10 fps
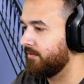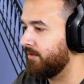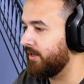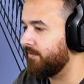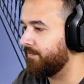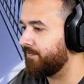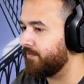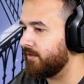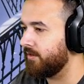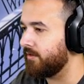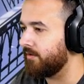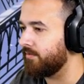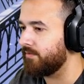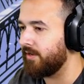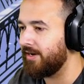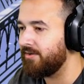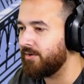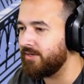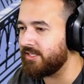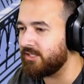Well, I don't
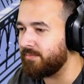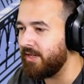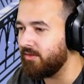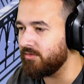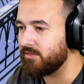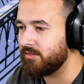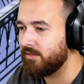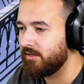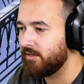know any spells.